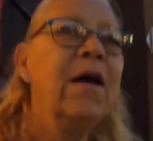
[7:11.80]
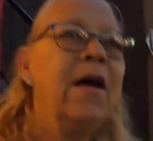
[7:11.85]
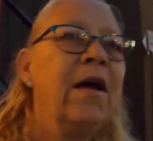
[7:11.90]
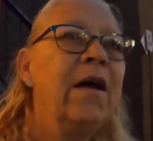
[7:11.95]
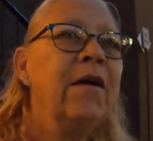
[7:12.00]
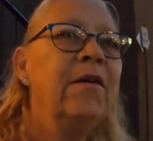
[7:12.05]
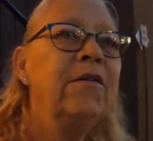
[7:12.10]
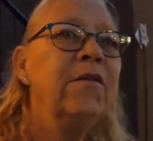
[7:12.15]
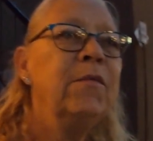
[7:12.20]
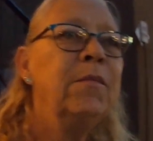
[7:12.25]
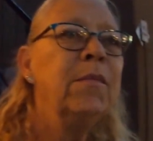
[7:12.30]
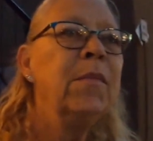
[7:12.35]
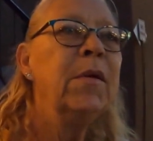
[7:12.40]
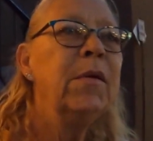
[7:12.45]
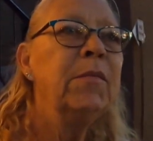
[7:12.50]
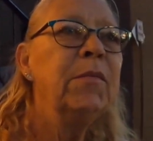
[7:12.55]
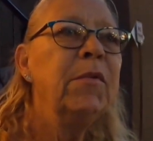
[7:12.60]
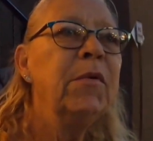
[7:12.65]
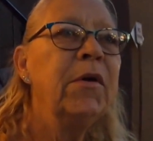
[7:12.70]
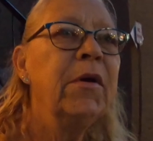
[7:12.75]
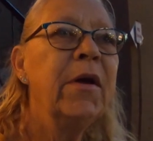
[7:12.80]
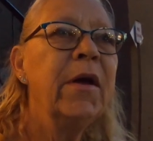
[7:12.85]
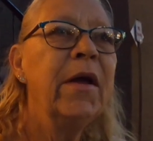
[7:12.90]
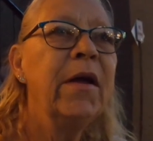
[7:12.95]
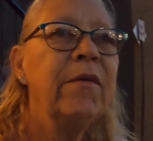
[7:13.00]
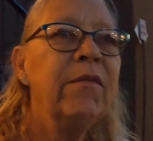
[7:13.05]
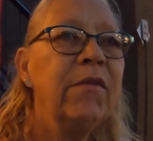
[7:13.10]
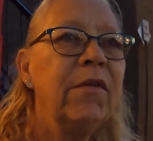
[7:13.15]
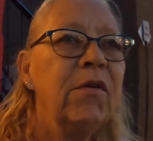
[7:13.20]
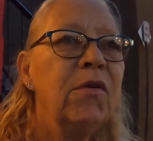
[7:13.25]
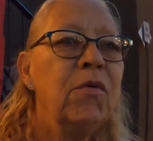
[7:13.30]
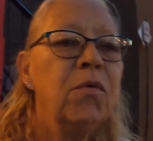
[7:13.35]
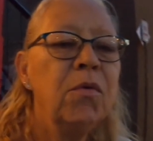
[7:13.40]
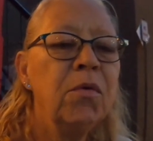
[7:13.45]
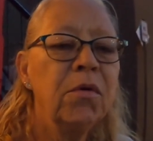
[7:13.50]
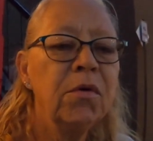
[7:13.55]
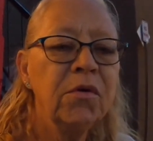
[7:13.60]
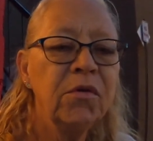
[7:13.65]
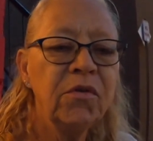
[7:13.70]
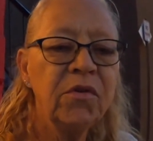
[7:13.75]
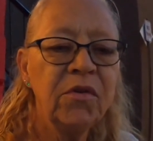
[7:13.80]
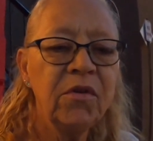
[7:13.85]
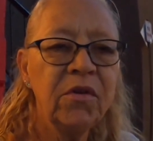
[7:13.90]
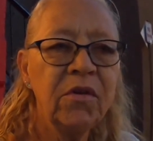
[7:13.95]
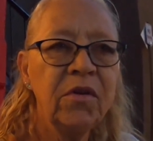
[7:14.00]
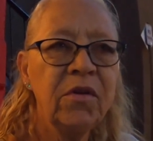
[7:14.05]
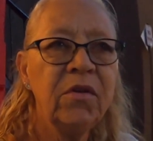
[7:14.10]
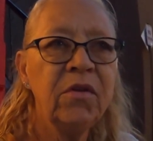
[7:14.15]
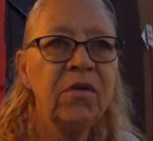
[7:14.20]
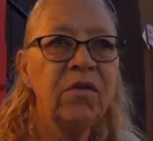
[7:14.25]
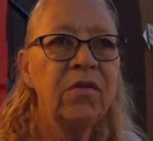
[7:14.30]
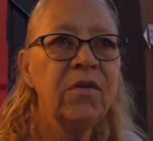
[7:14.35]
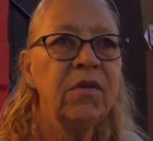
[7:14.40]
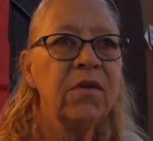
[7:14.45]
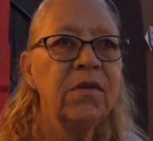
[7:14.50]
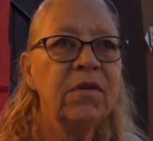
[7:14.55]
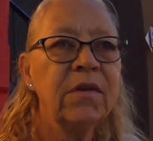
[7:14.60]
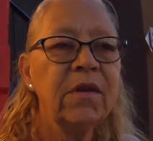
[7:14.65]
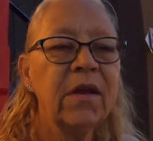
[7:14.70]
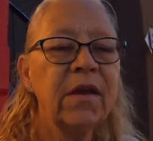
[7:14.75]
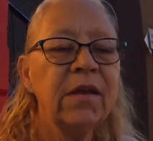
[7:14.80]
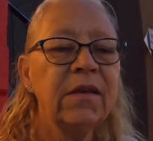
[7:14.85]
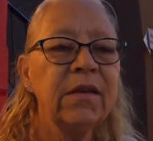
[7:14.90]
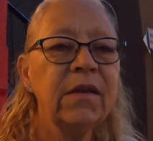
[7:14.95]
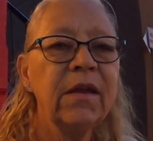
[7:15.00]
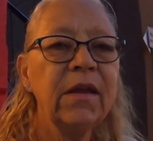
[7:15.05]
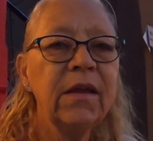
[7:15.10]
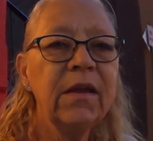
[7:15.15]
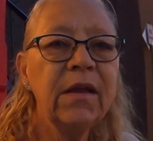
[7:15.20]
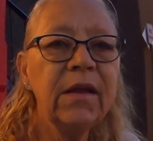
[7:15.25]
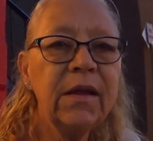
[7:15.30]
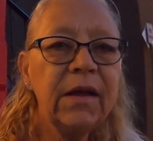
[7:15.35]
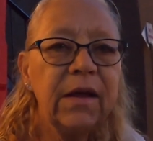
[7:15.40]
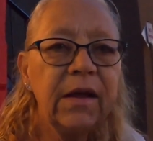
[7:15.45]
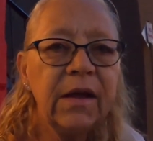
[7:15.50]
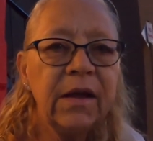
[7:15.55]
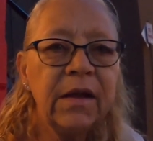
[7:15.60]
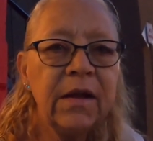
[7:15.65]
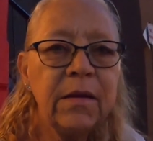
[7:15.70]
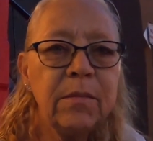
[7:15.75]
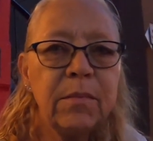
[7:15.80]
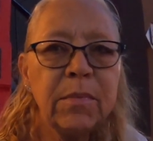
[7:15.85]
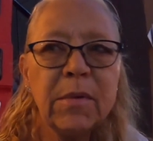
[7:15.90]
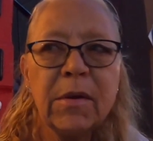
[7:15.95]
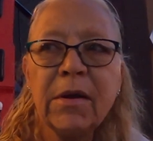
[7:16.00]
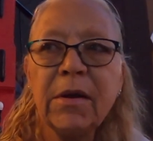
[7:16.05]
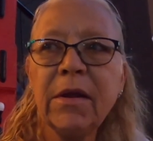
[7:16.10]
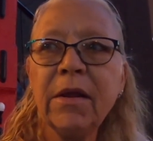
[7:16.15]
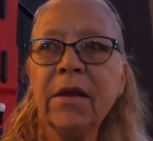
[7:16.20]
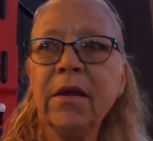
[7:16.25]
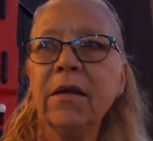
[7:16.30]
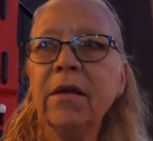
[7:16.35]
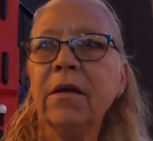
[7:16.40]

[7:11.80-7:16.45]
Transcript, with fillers: I remember having horses since I itty bitty.